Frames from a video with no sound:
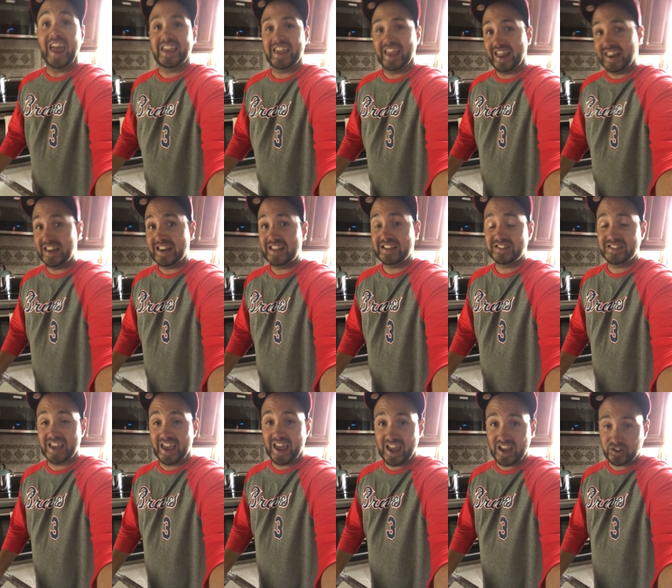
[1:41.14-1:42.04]
getting
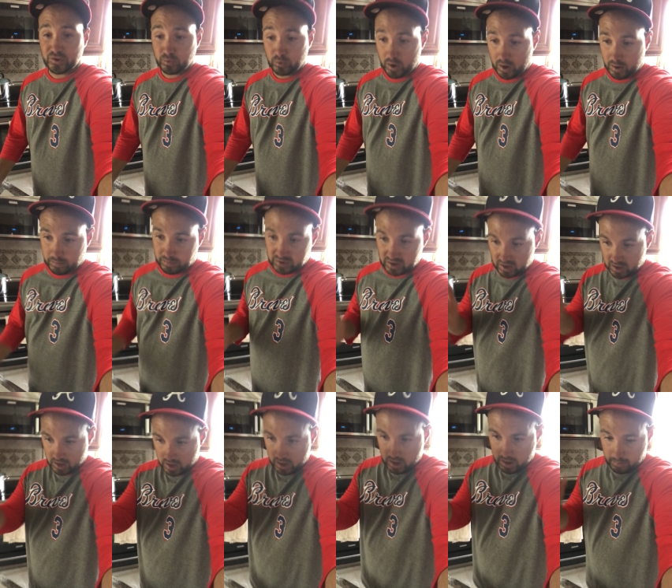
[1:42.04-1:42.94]
his ass whipped
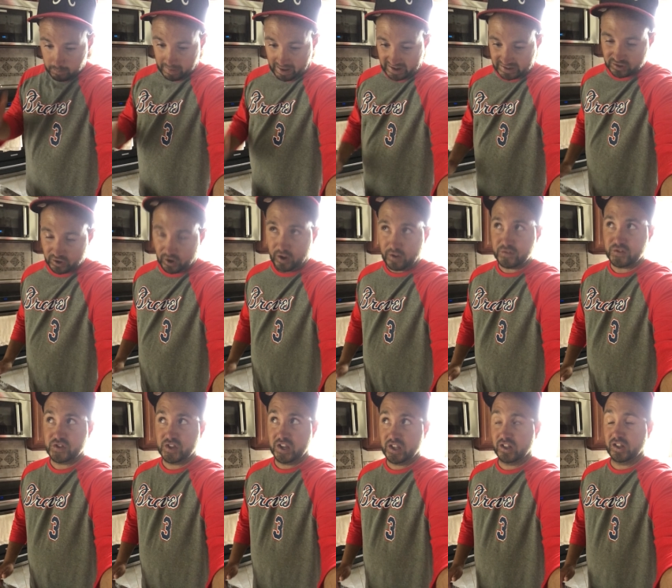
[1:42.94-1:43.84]
by Dolph
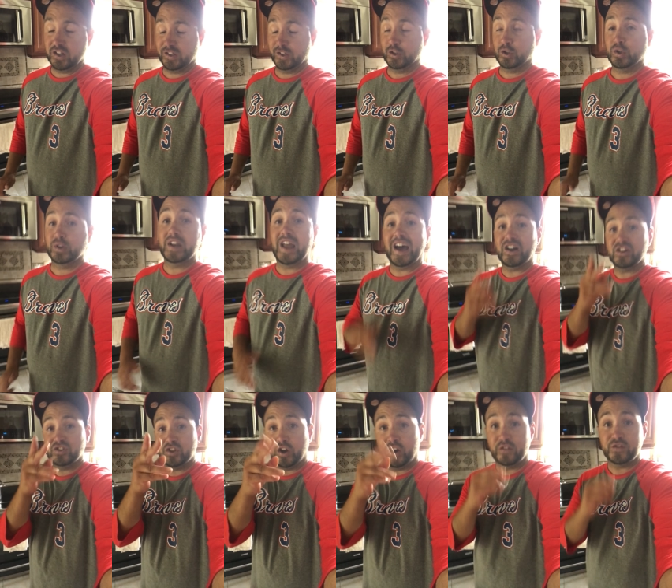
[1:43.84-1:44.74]
Ziggler.
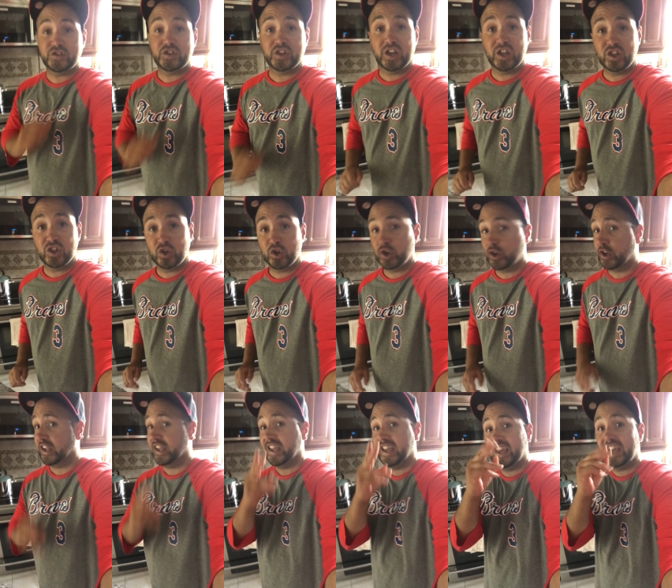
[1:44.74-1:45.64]
Now, Dolph
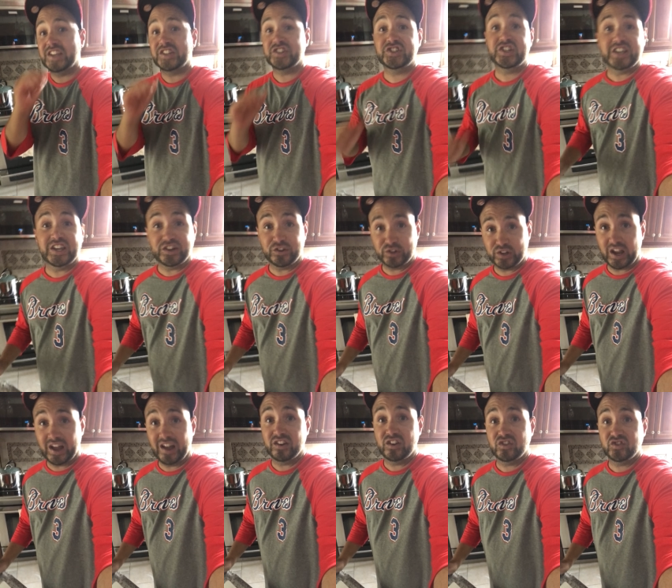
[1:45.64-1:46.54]
Ziggler is the
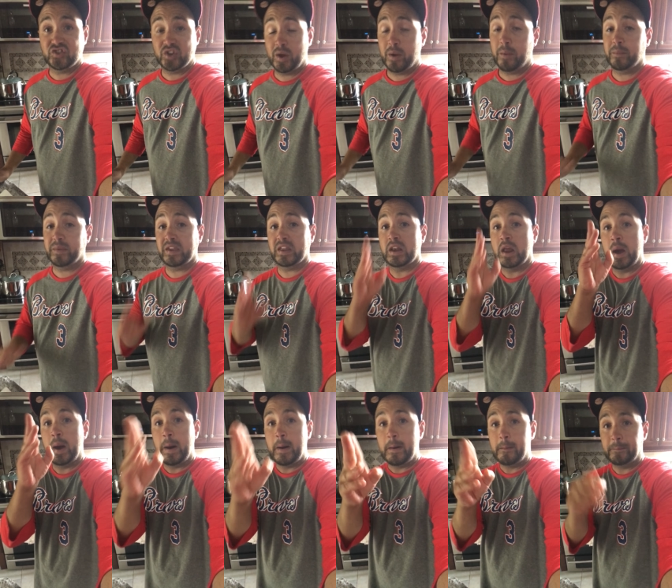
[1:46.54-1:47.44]
Intercontinental Champion,
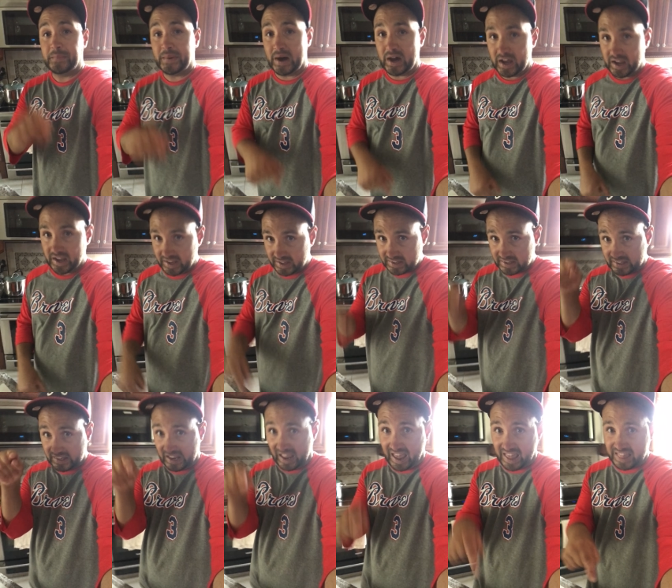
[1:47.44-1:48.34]
but
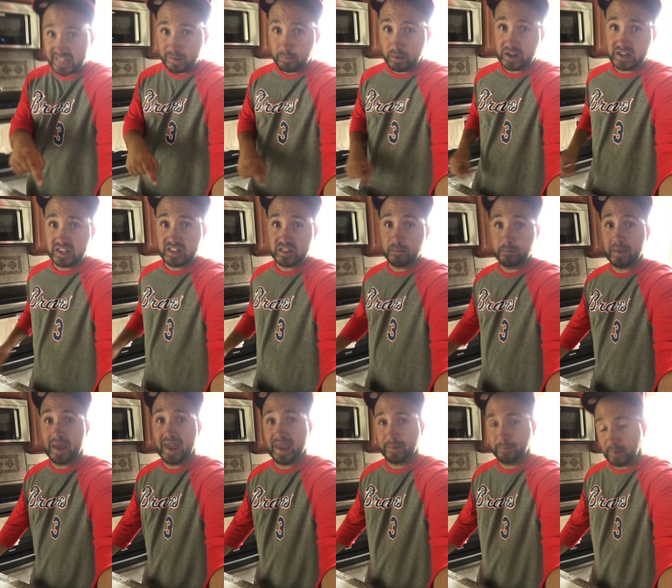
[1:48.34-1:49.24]
at the Money in the
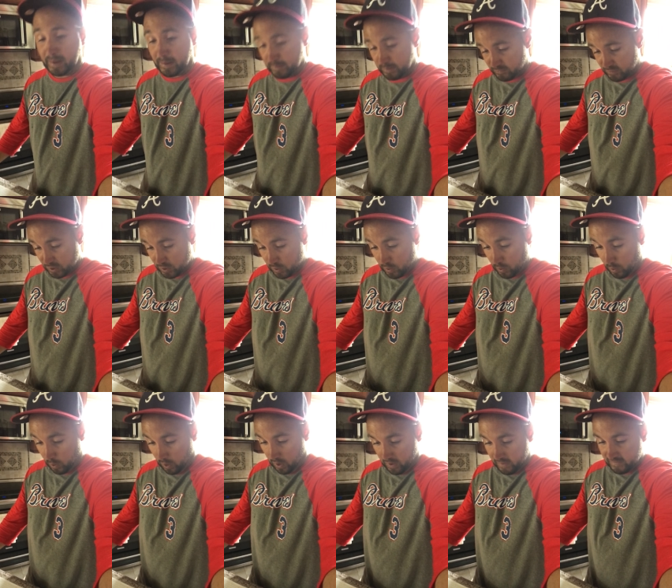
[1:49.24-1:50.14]
Bank pay per
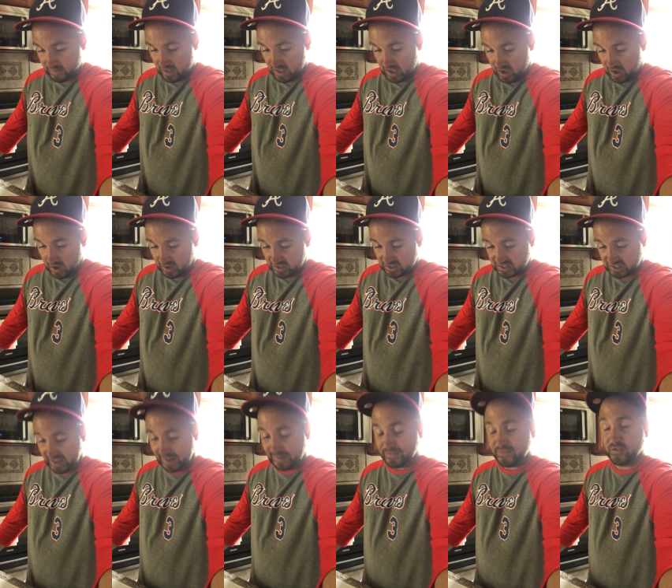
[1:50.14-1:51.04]
view,
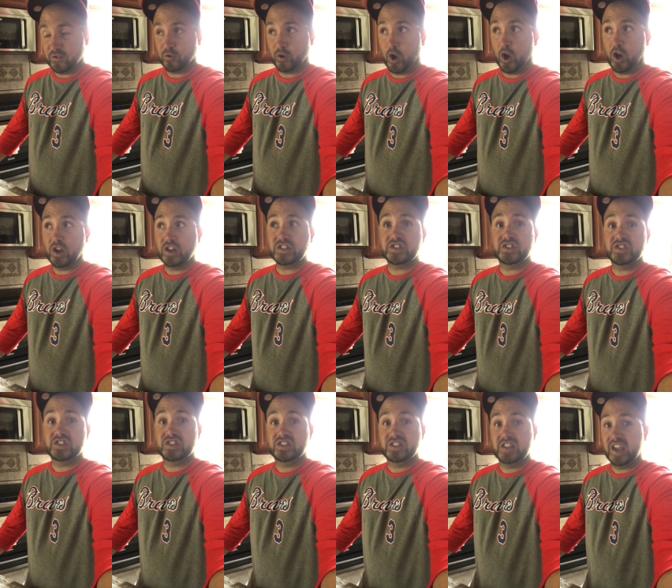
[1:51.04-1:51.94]
Seth Rollins
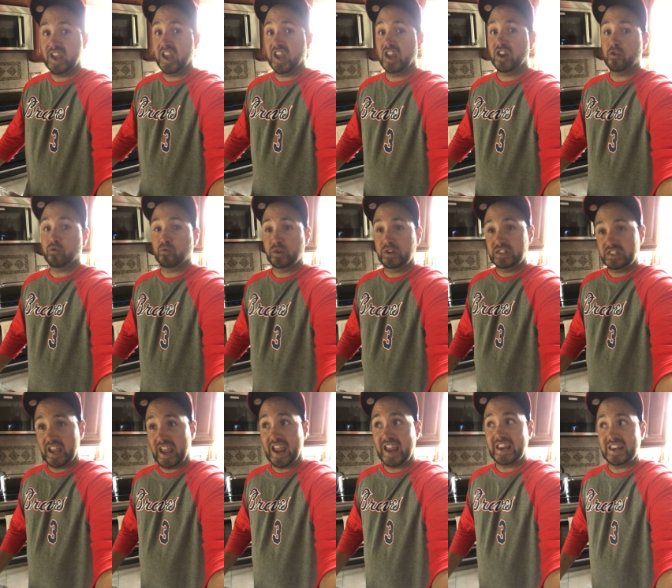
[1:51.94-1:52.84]
did
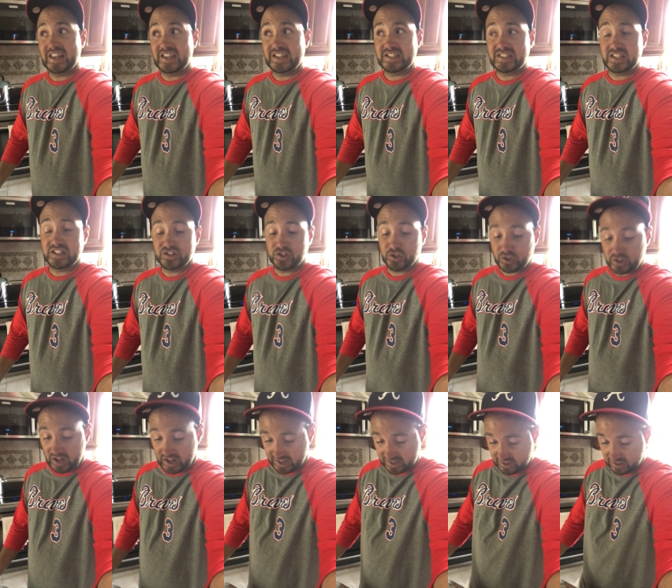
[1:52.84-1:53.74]
retain his
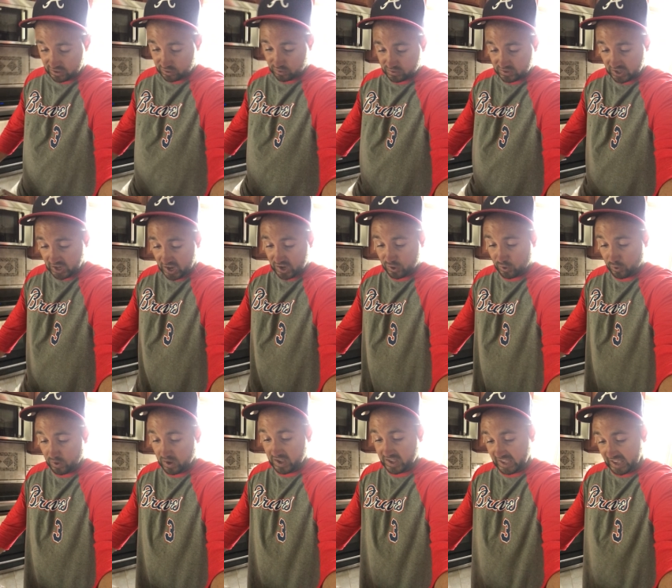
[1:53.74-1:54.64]
Intercontinental
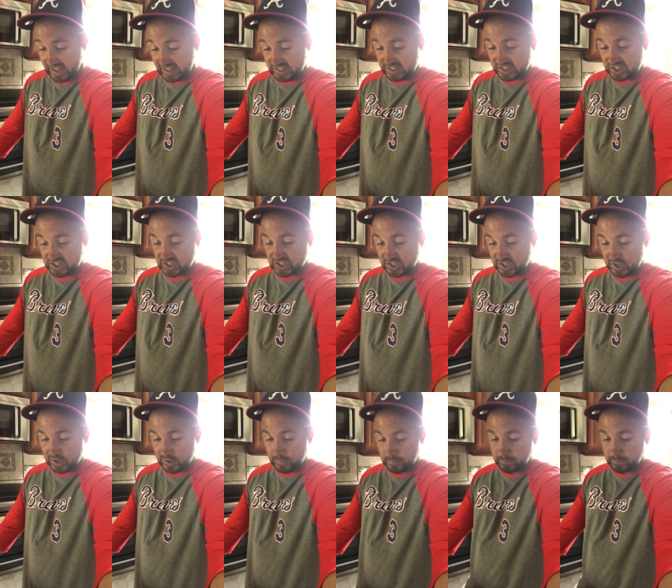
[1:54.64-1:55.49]
title against